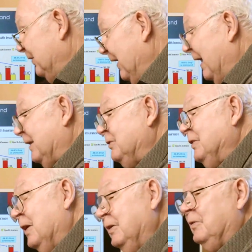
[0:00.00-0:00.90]
That has
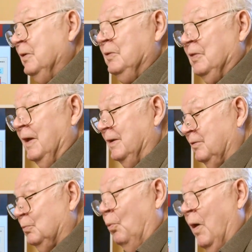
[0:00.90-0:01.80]
done 2
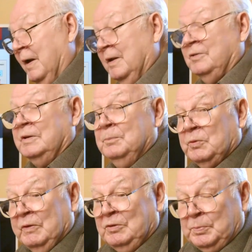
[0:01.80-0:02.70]
things. 1, it's
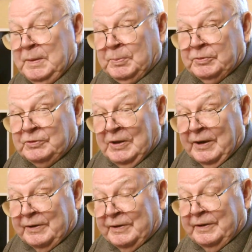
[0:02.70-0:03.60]
increased people's
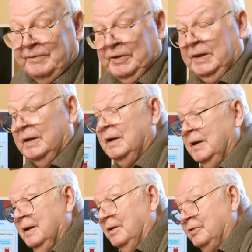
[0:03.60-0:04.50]
standard of living
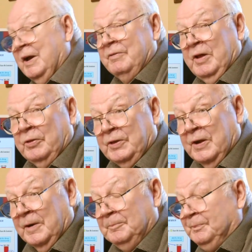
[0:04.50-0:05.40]
because they have health
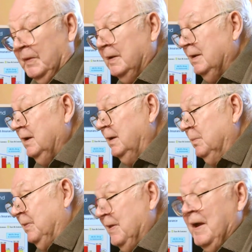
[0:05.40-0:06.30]
care.
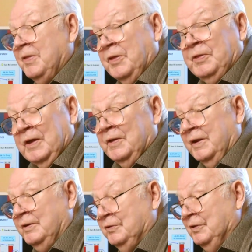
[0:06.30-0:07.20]
But the other thing
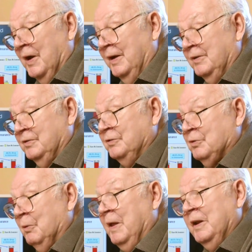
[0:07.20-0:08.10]
that it's done is it's
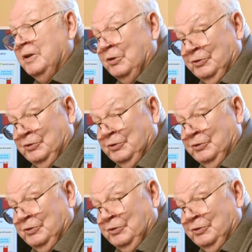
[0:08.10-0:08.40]
created a